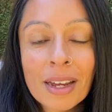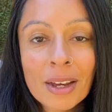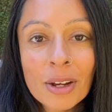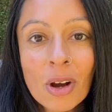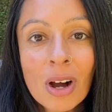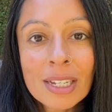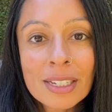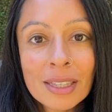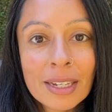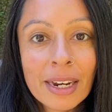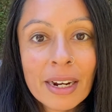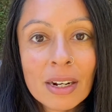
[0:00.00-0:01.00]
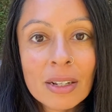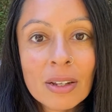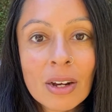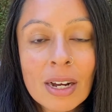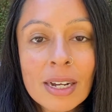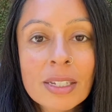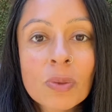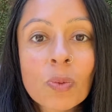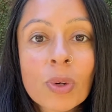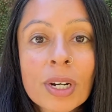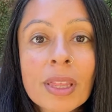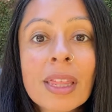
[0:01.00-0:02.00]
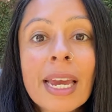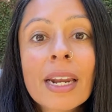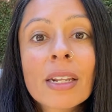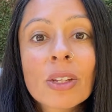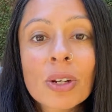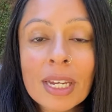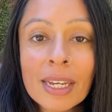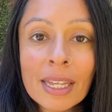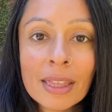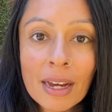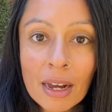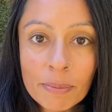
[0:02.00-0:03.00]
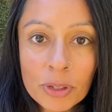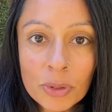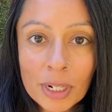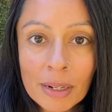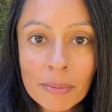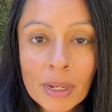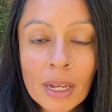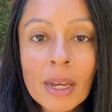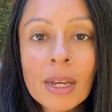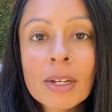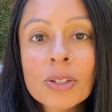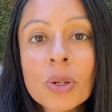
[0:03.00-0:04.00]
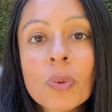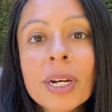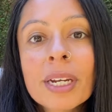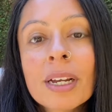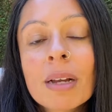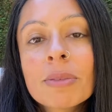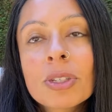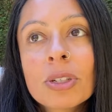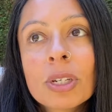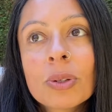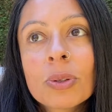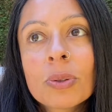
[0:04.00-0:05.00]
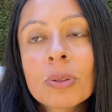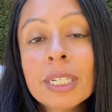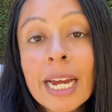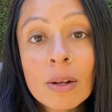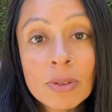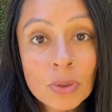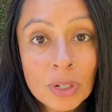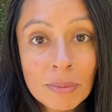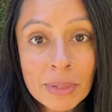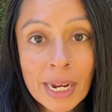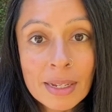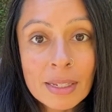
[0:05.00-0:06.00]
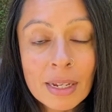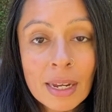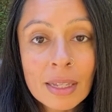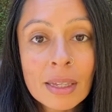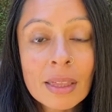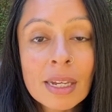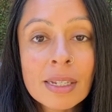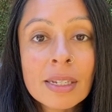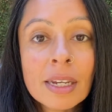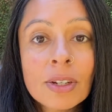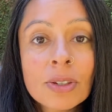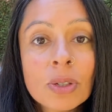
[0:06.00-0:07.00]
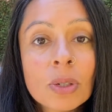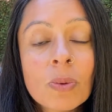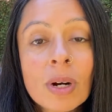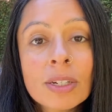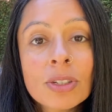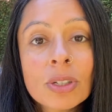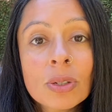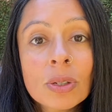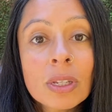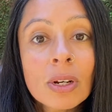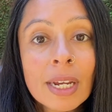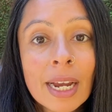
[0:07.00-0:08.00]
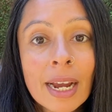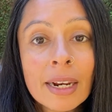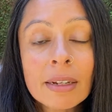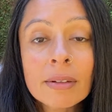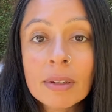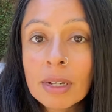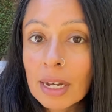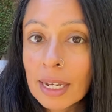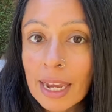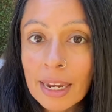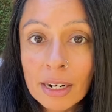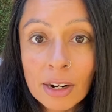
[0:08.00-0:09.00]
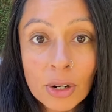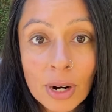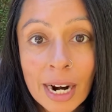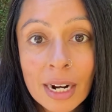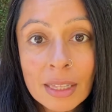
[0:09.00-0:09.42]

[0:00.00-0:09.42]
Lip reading: causing the hair loss, we're then looking at the upstream. So when it comes to downstream testing, the things that you do want to look at, again, your iron